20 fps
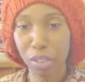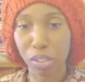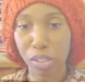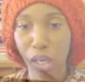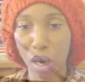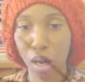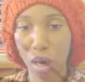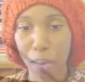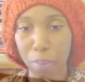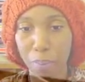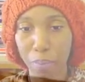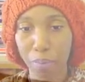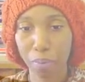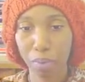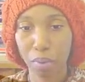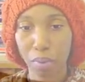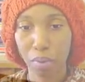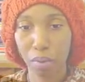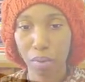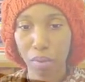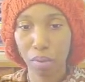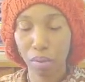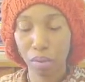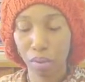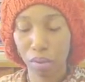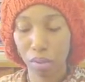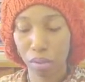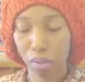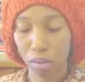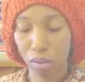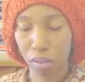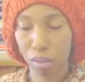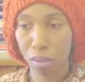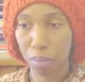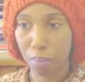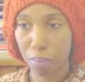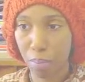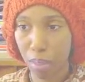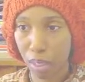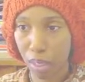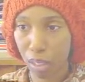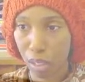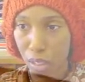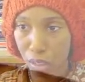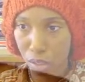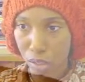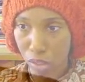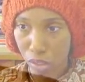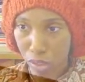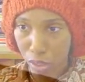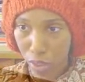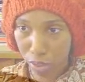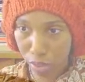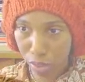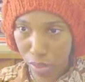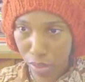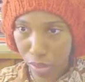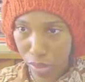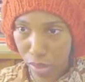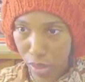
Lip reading: top. And I'm making the start of this